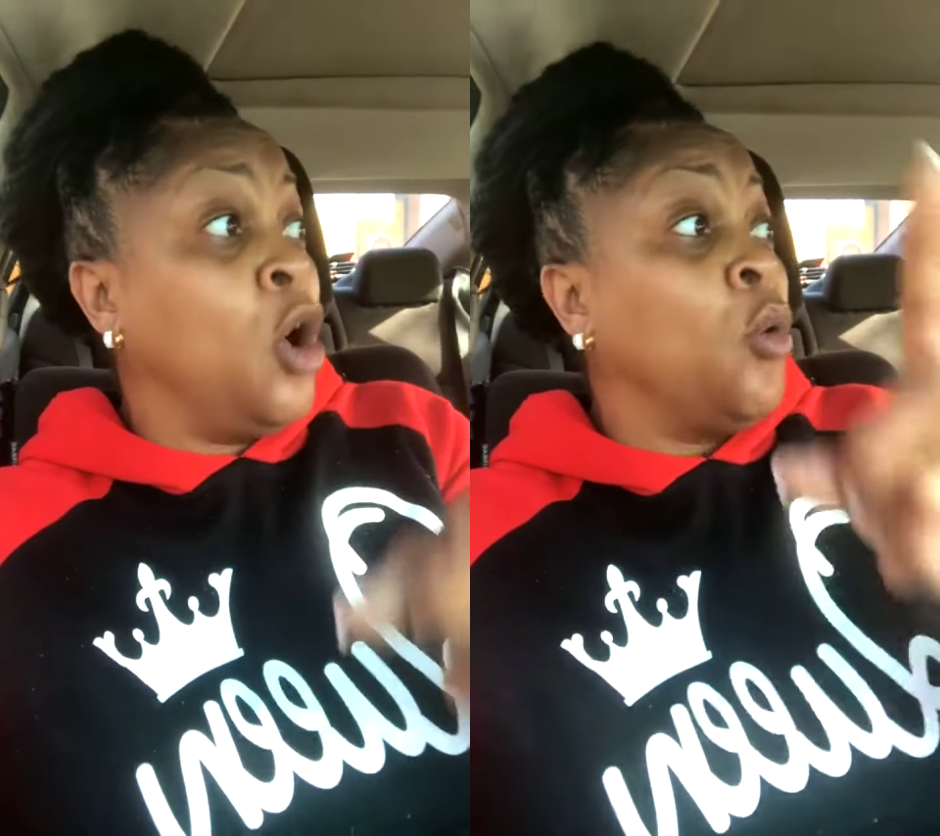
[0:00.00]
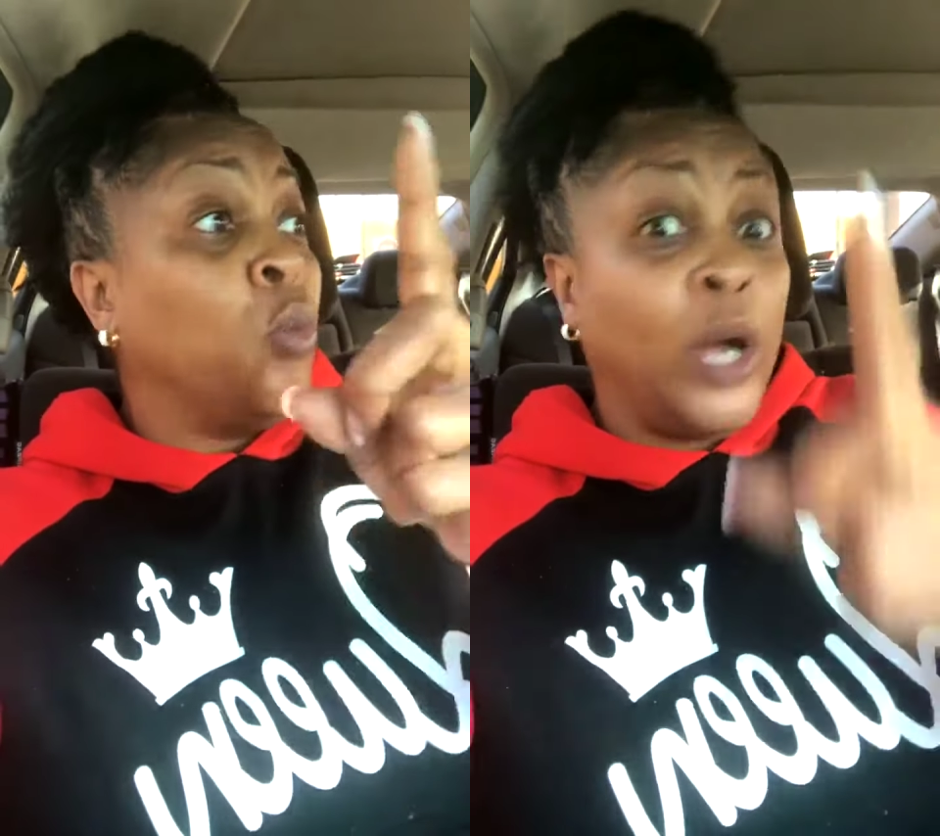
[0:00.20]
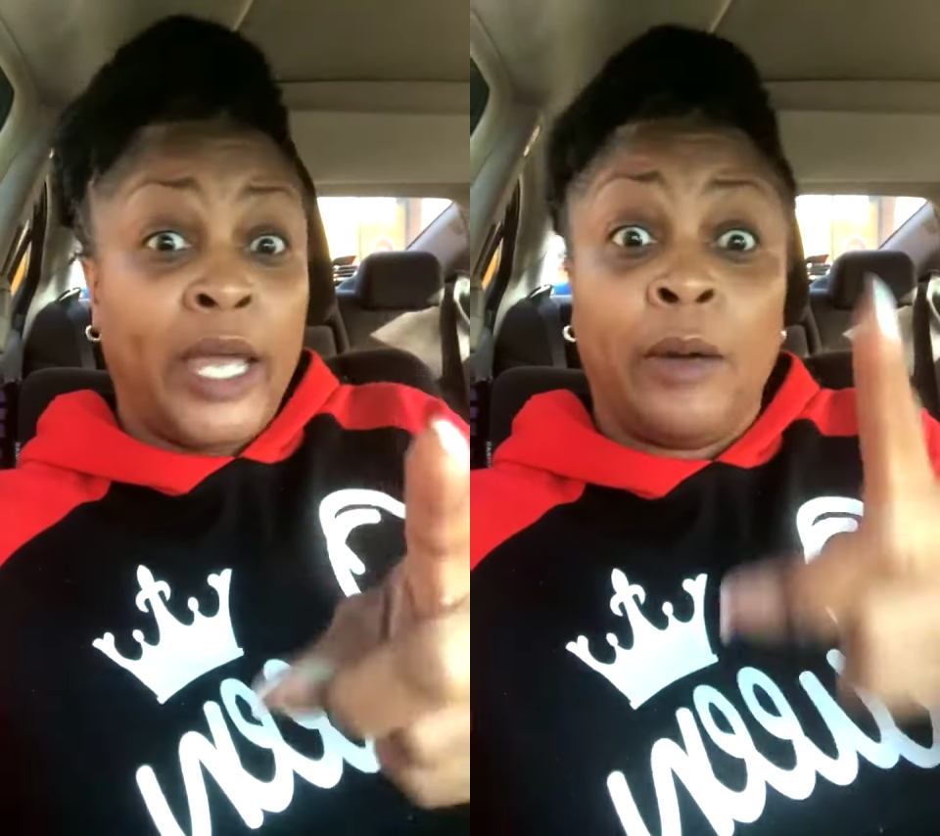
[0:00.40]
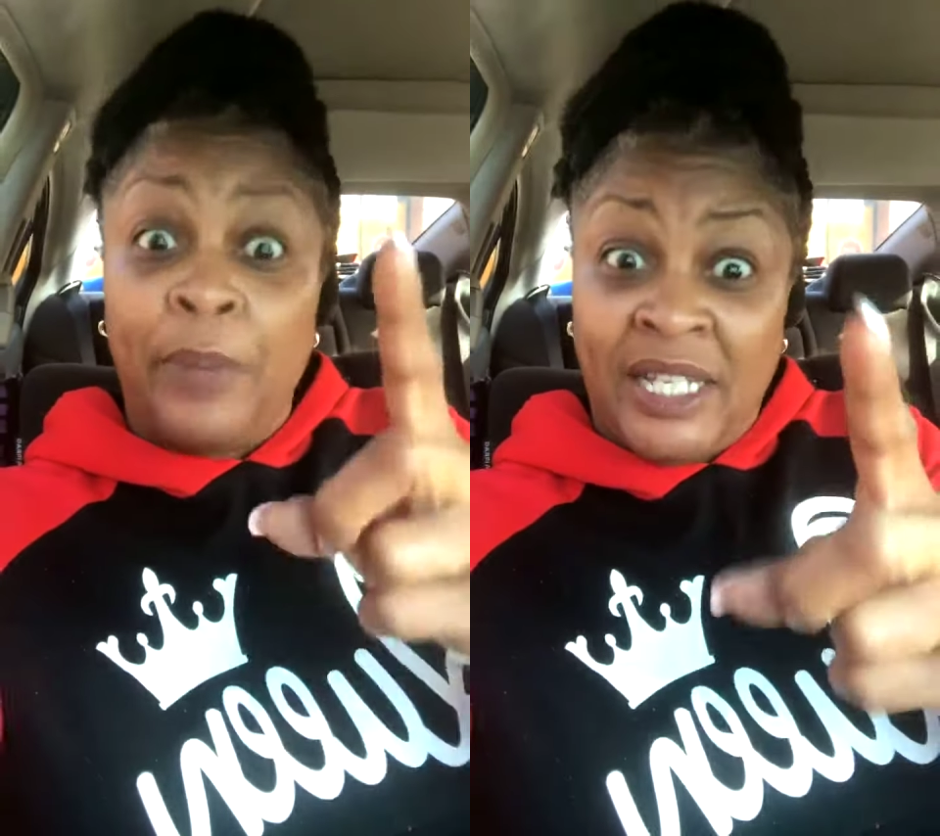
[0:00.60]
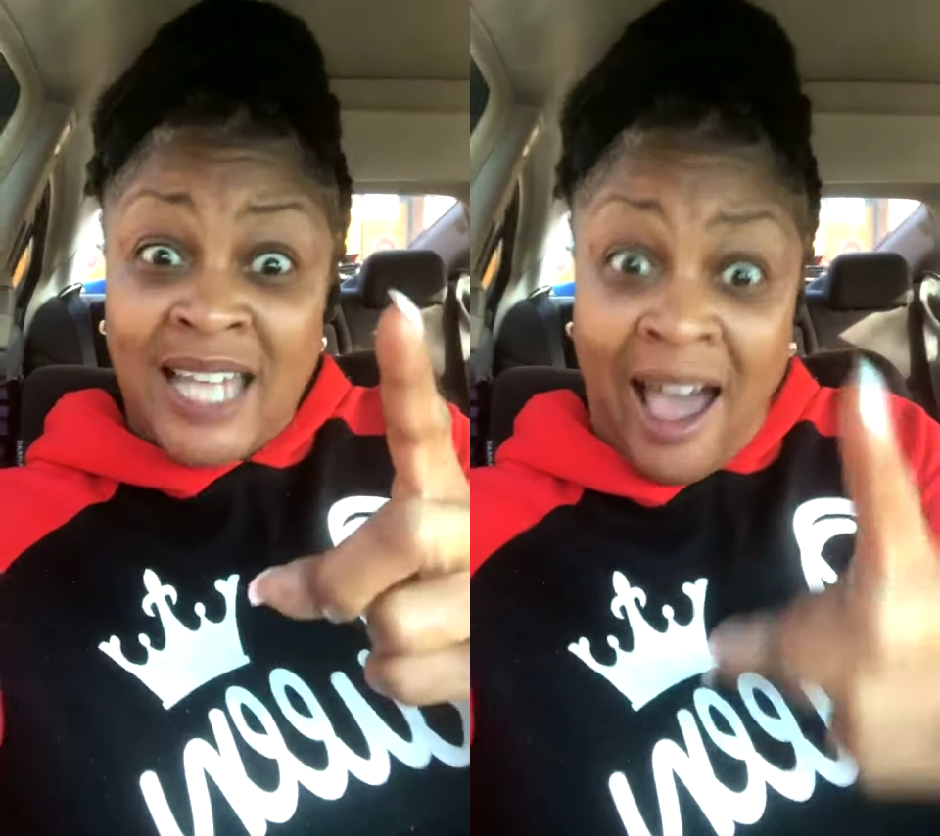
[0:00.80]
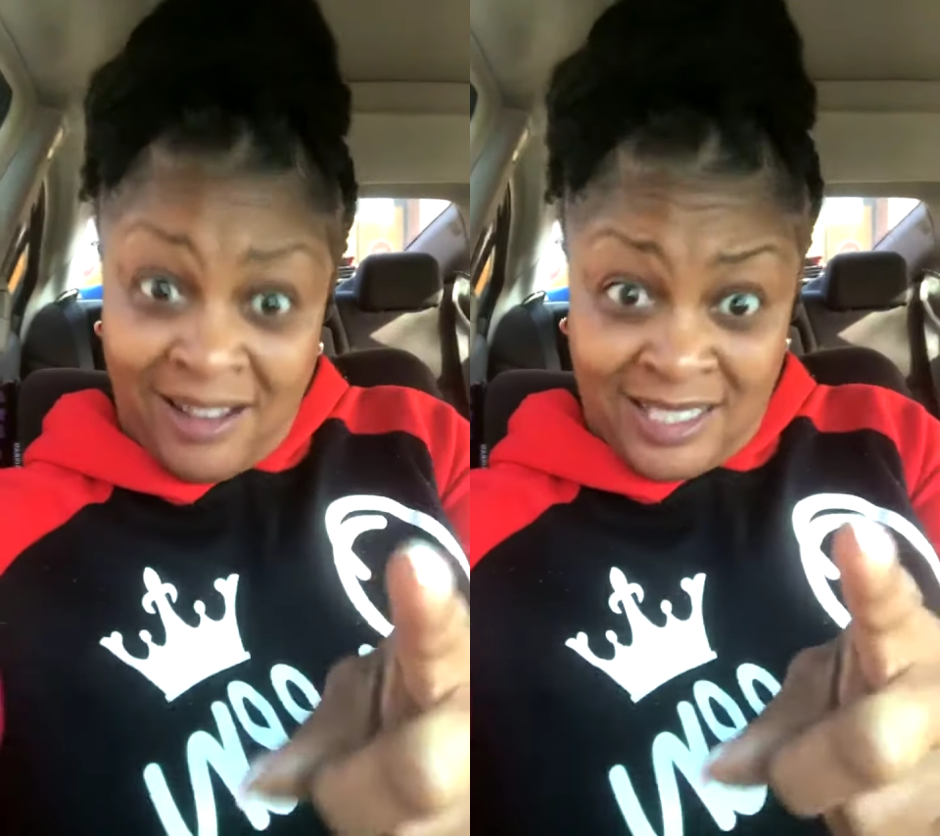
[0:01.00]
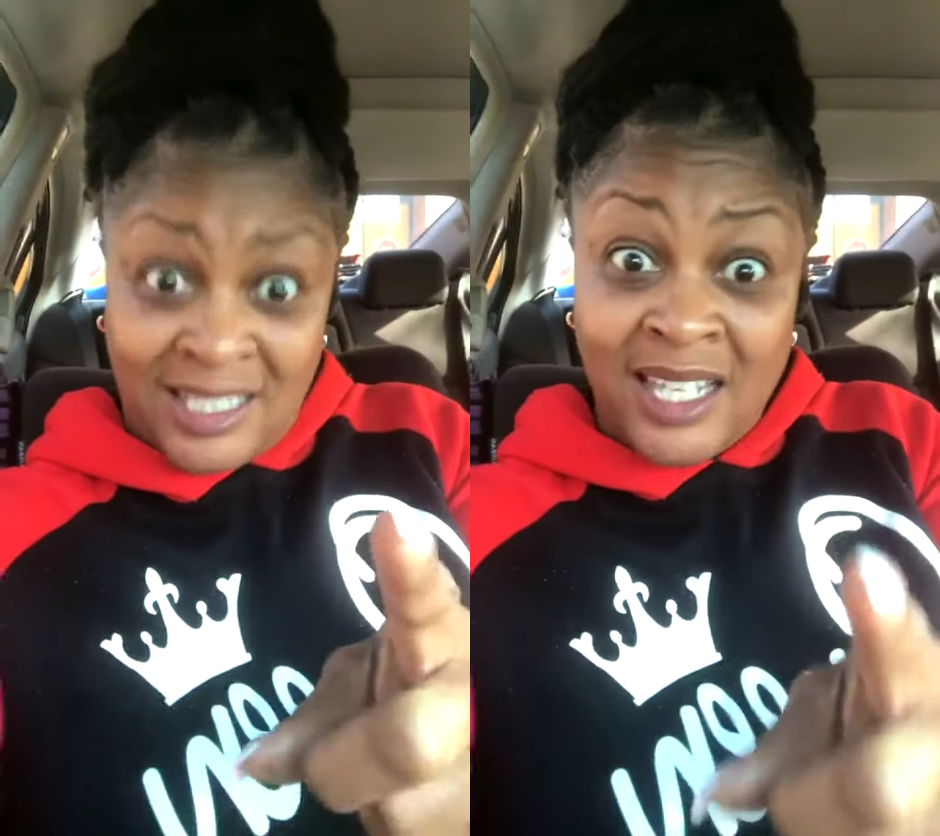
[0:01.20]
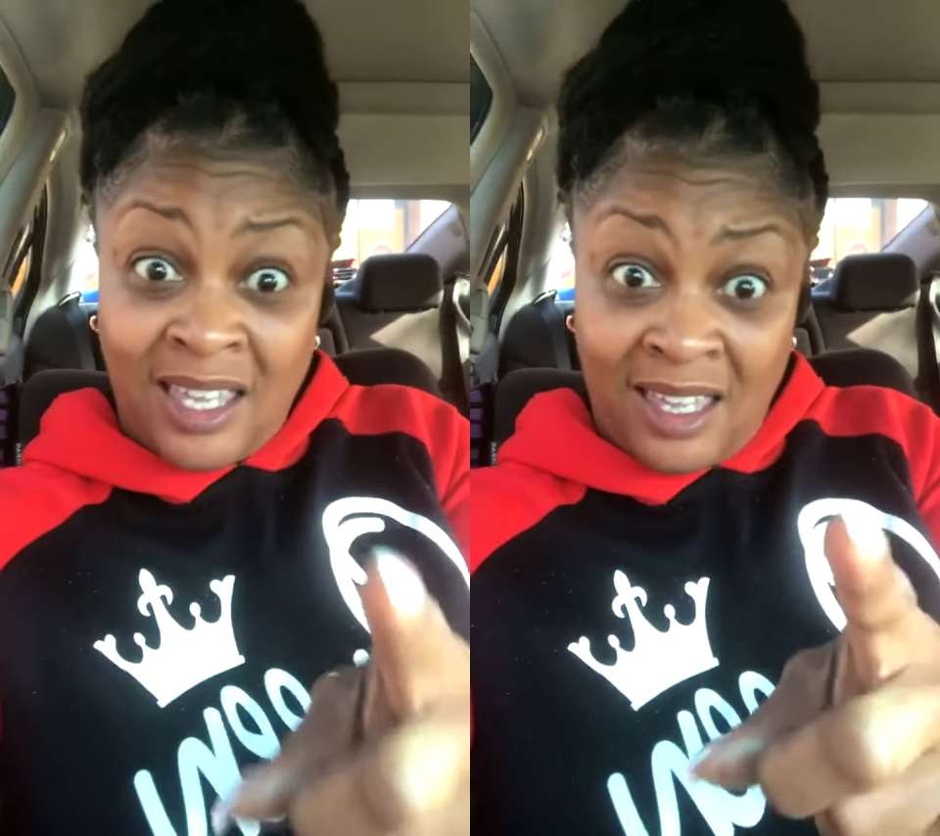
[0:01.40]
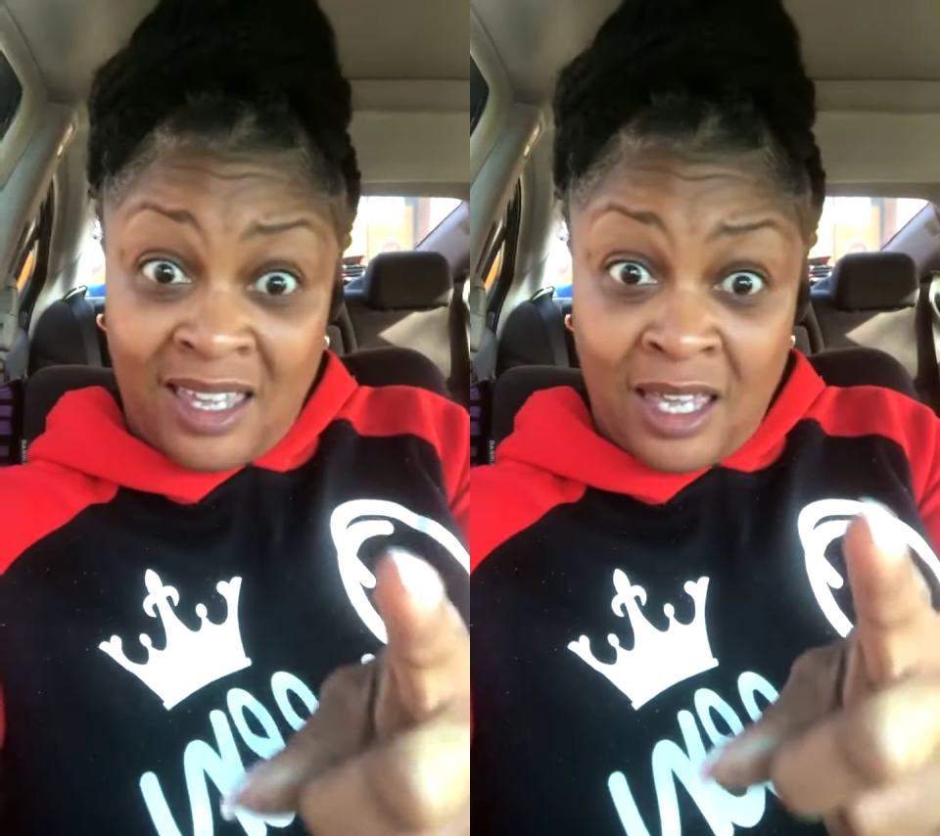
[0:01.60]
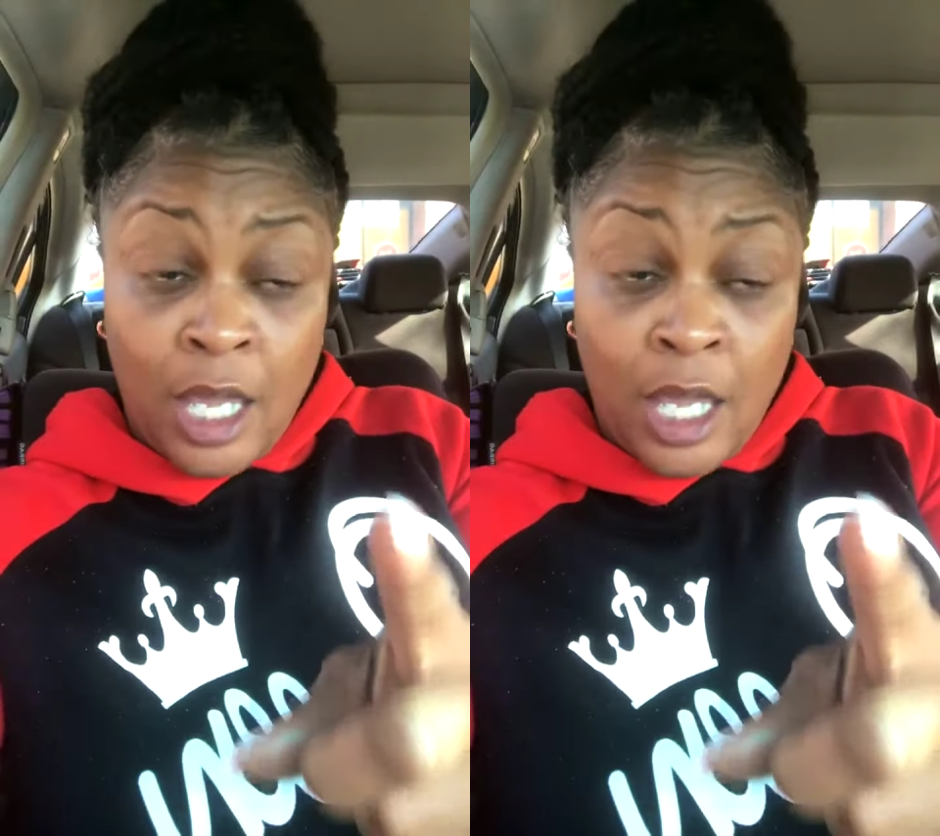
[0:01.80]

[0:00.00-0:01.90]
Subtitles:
will be toxic.